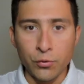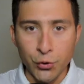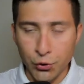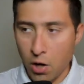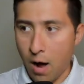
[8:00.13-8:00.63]

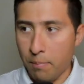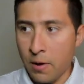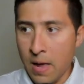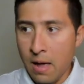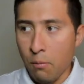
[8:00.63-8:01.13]
drop.
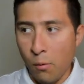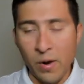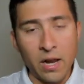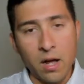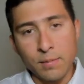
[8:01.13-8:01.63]
But
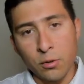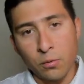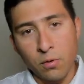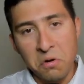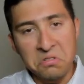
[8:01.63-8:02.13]
when it comes to
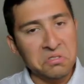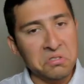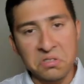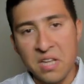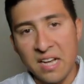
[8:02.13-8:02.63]
CRONOS,
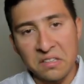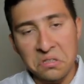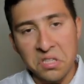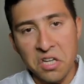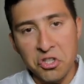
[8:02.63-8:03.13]
just
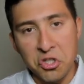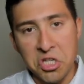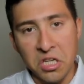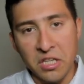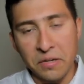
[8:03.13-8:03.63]
19 cents
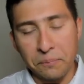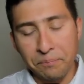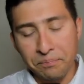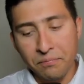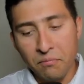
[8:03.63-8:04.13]
chilling.
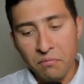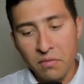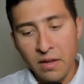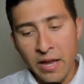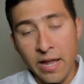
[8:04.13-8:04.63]

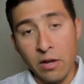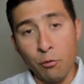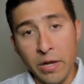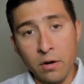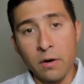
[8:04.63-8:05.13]
And if
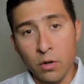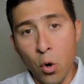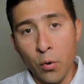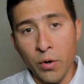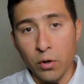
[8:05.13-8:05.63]
we go
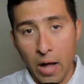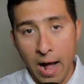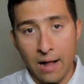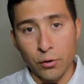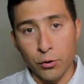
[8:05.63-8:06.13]
lower,
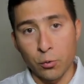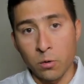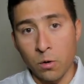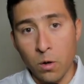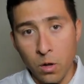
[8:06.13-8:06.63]
altcoins
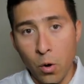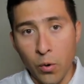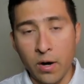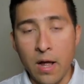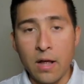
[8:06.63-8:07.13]
will go
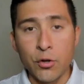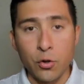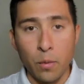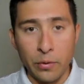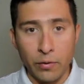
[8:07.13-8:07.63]
lower.
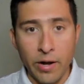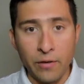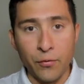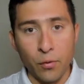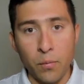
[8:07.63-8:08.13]
So be ready
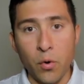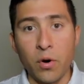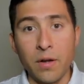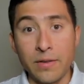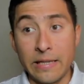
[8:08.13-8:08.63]
for
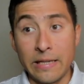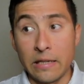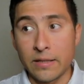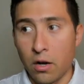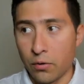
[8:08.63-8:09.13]
more
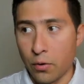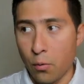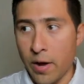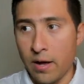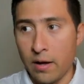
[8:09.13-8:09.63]
deals along the
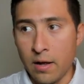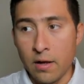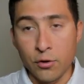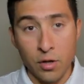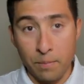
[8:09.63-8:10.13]
way.
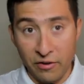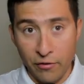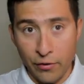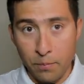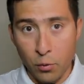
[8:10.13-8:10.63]
Something
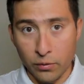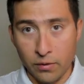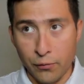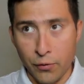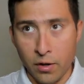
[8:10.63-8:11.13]
very
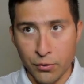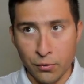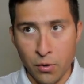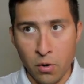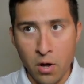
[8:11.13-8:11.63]
important for us
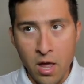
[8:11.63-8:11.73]
to know.